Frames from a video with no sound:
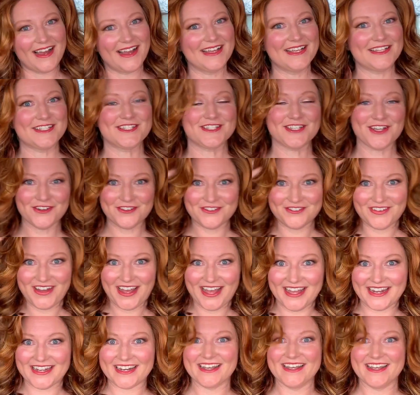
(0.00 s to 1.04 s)
It's so
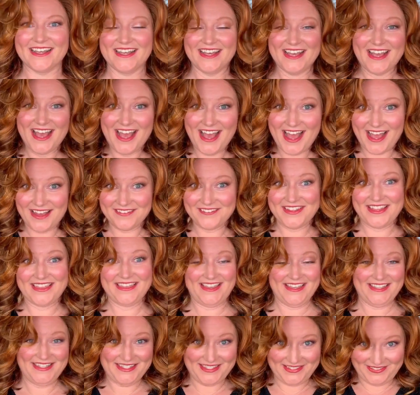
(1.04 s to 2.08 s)
fun. I mean,
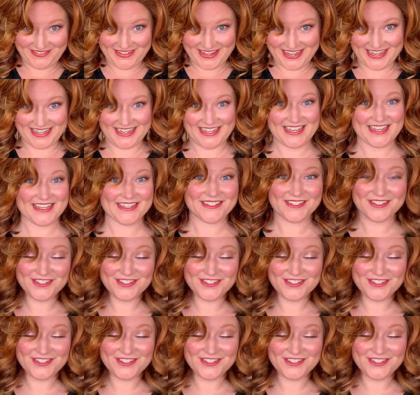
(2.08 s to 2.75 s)
this wig is